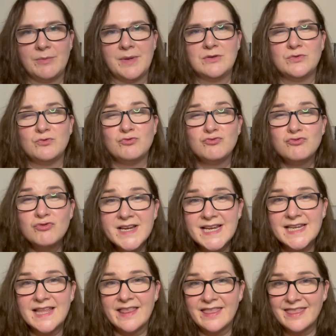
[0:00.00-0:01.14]
It is
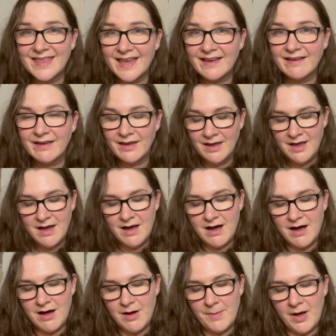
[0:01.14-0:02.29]
really thick.
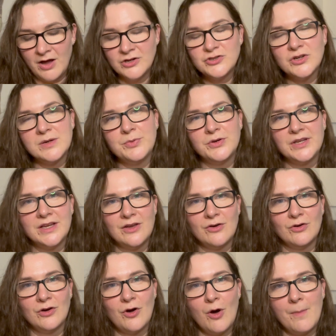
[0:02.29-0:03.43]
I tried putting it
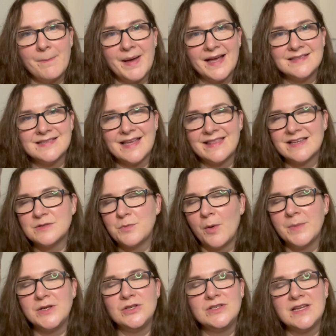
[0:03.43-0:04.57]
on cotton pads, and that's
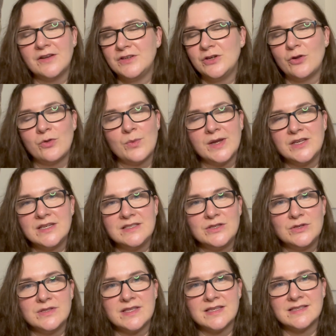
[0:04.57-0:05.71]
probably definitely not the way you need to
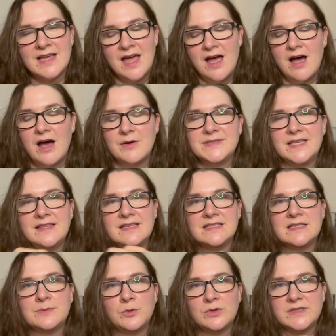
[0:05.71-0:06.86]
use this. I would say this
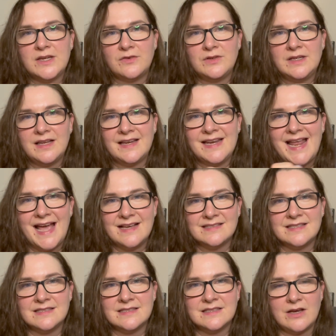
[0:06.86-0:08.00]
is more definitely like an
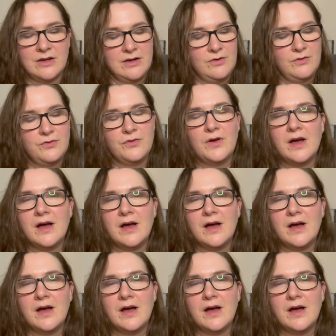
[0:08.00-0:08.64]
essence kind of